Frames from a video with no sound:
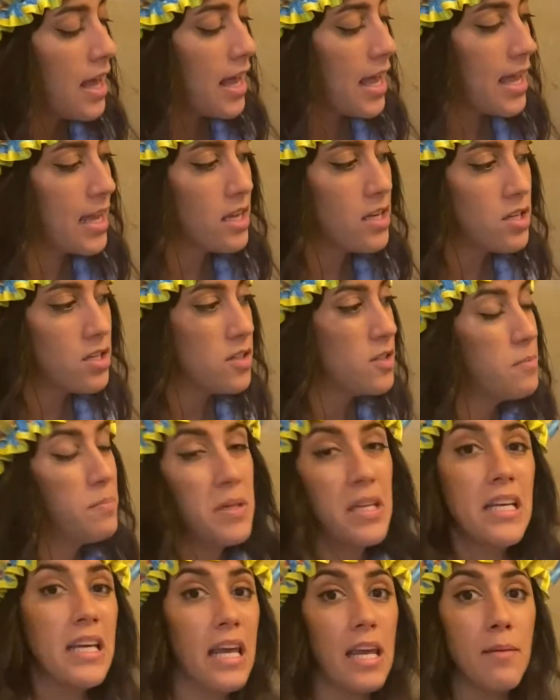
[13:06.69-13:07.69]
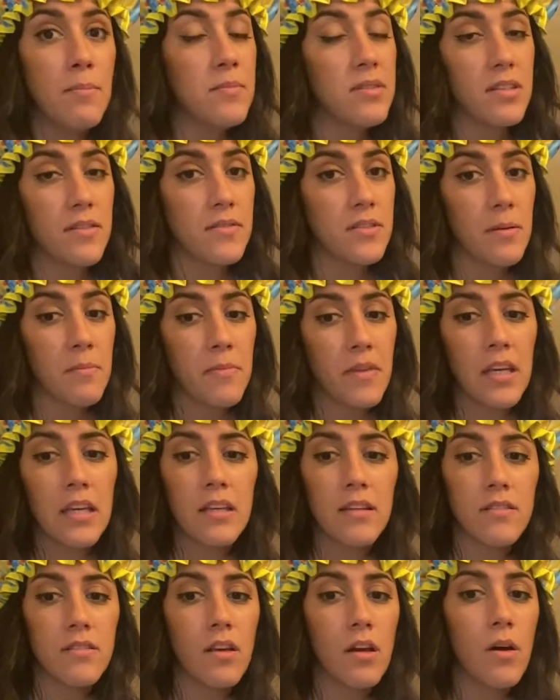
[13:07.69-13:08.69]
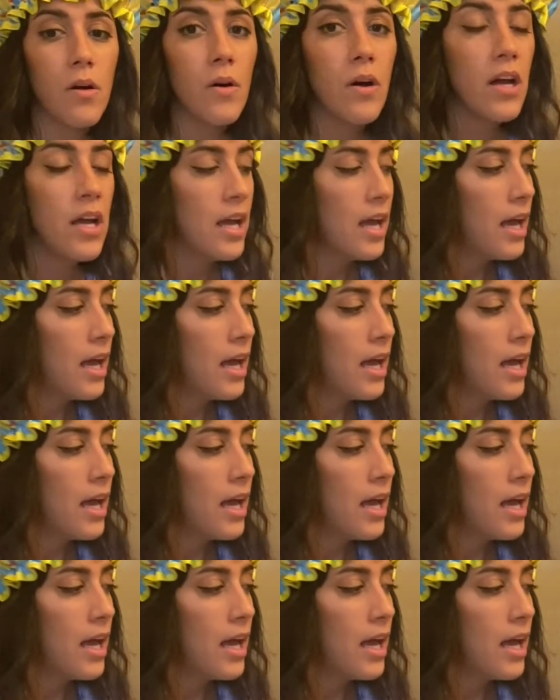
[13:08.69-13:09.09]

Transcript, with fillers: It can just be names of something. So